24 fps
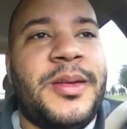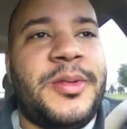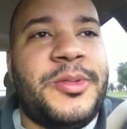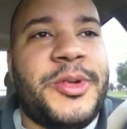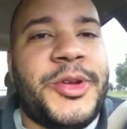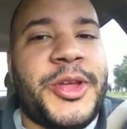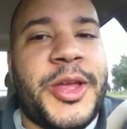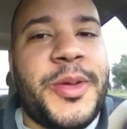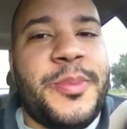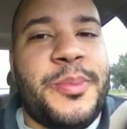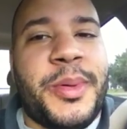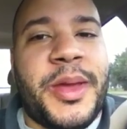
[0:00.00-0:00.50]

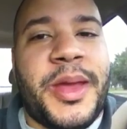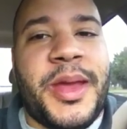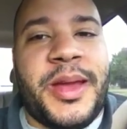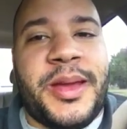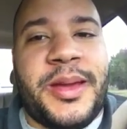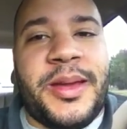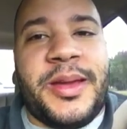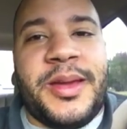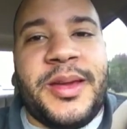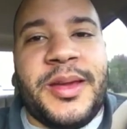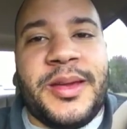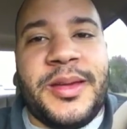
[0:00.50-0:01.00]
Really
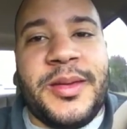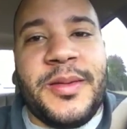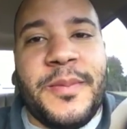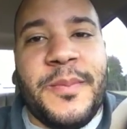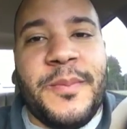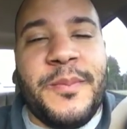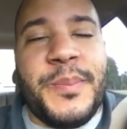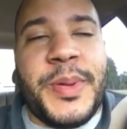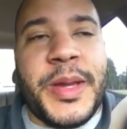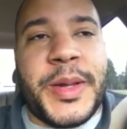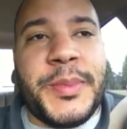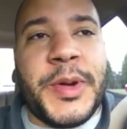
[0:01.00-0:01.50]

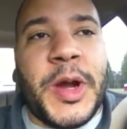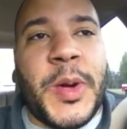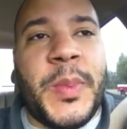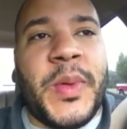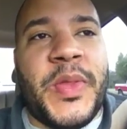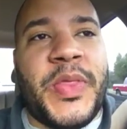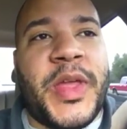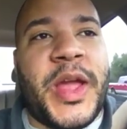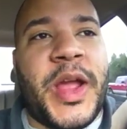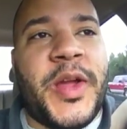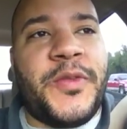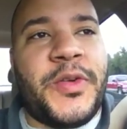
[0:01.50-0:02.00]
big
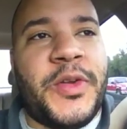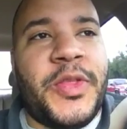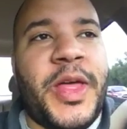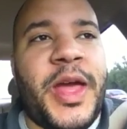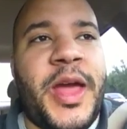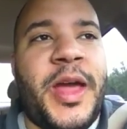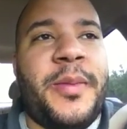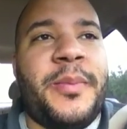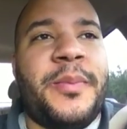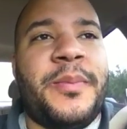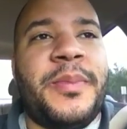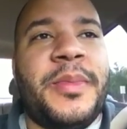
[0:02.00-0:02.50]
moment there for
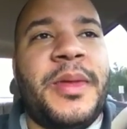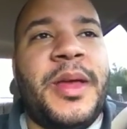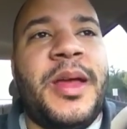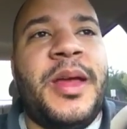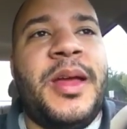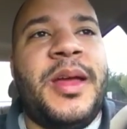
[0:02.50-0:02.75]
them.